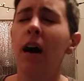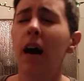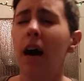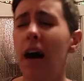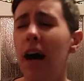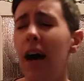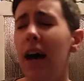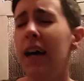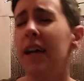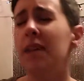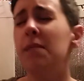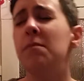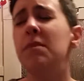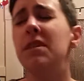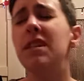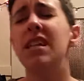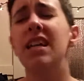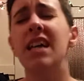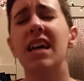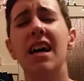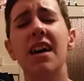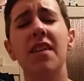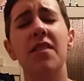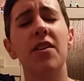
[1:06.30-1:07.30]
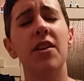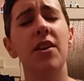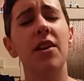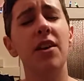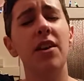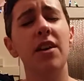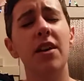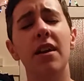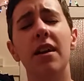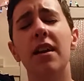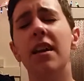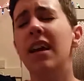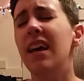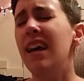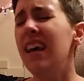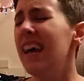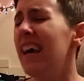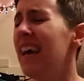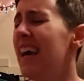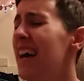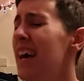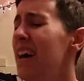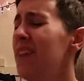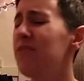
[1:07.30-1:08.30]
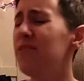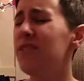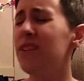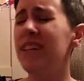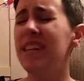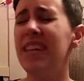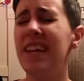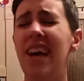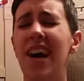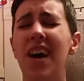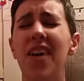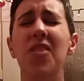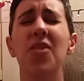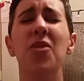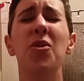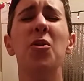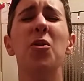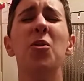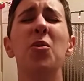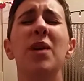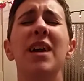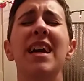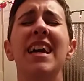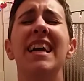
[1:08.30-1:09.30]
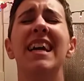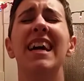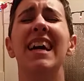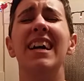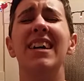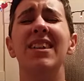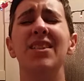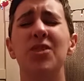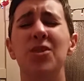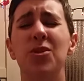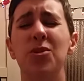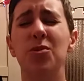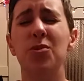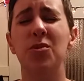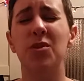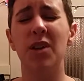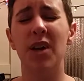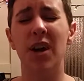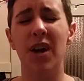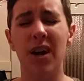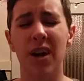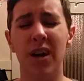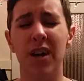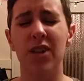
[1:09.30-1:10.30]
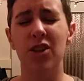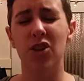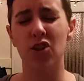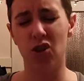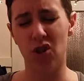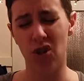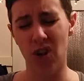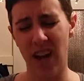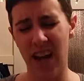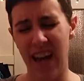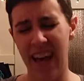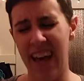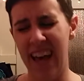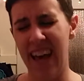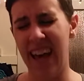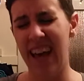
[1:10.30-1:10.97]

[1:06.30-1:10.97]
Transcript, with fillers: I am tethered every other weekend to the dread.